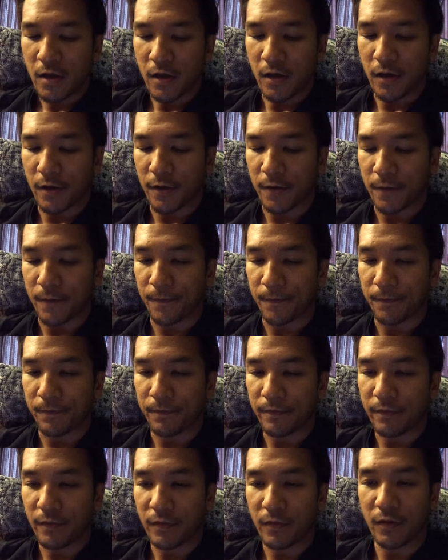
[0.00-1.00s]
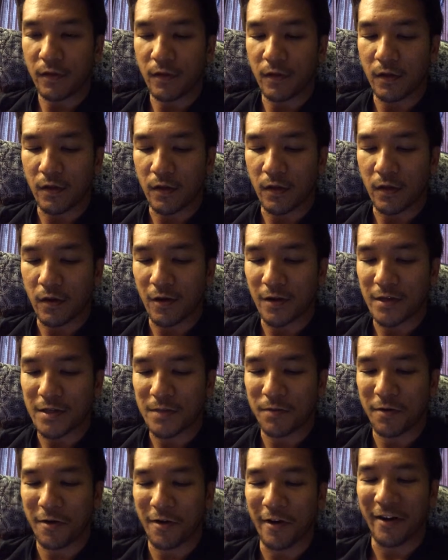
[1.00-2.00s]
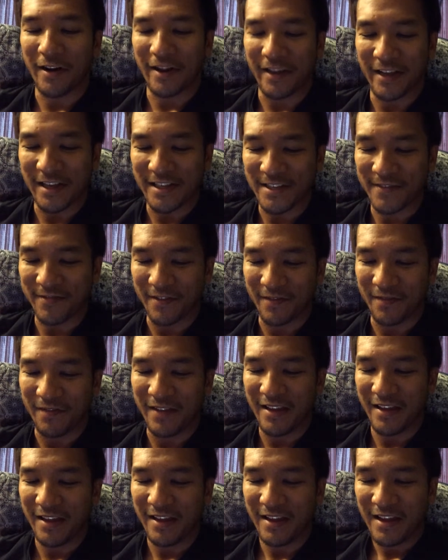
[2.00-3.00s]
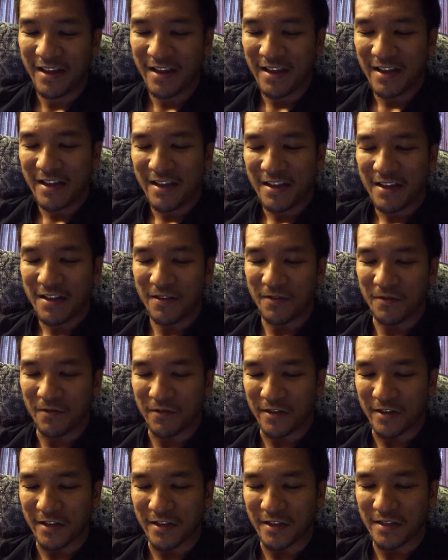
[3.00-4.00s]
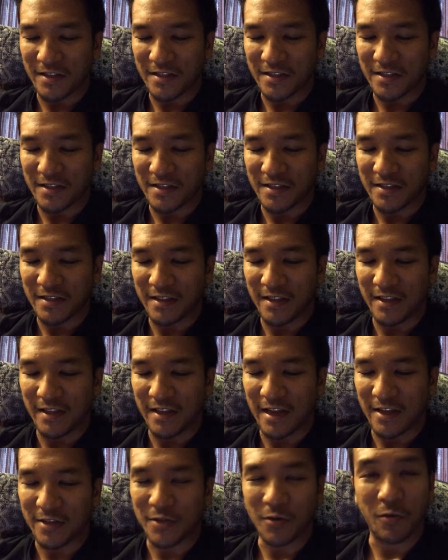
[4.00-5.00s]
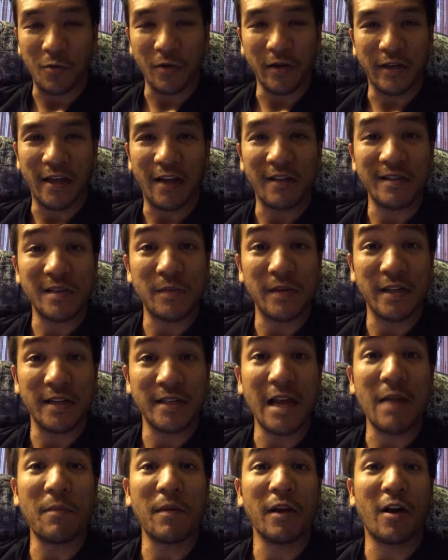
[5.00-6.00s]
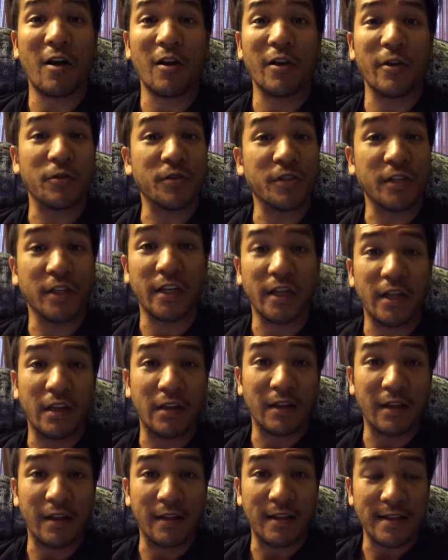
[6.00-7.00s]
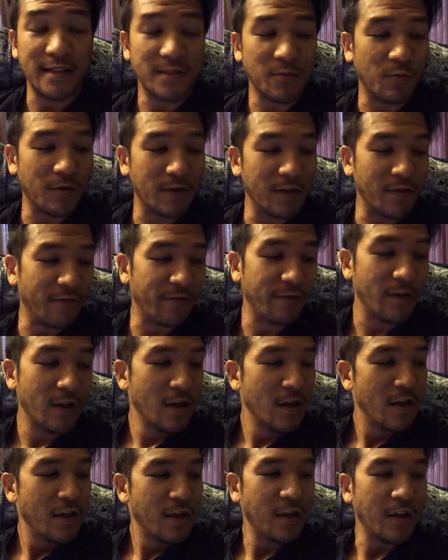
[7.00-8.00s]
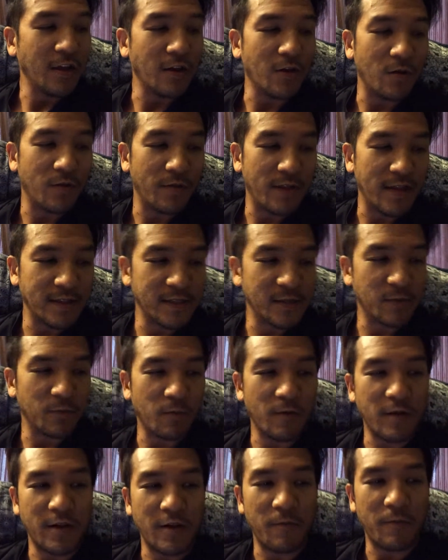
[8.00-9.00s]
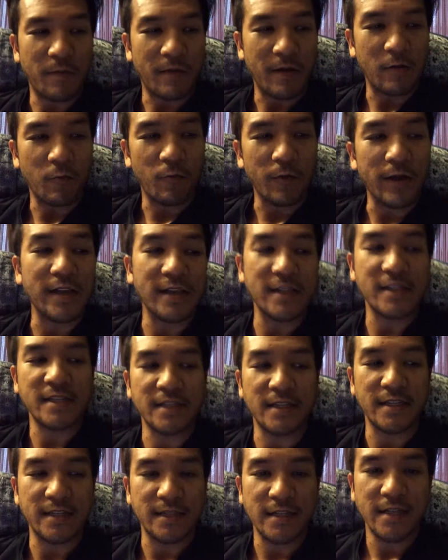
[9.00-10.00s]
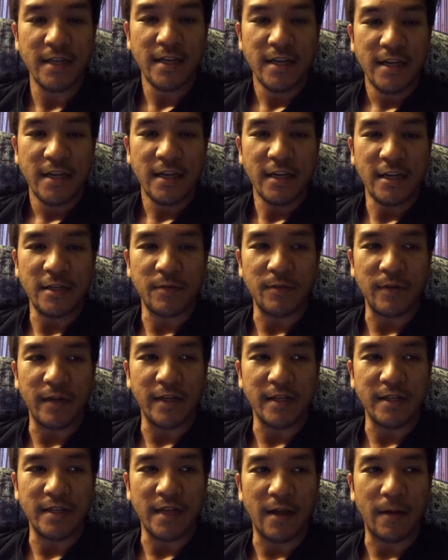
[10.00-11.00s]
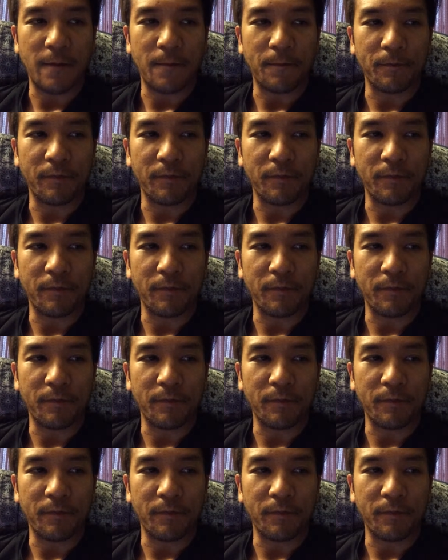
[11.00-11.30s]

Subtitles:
The hardest part, I guess, for me was the actual workouts, because I'm a cardio junkie, and that's one of my weaknesses, is because I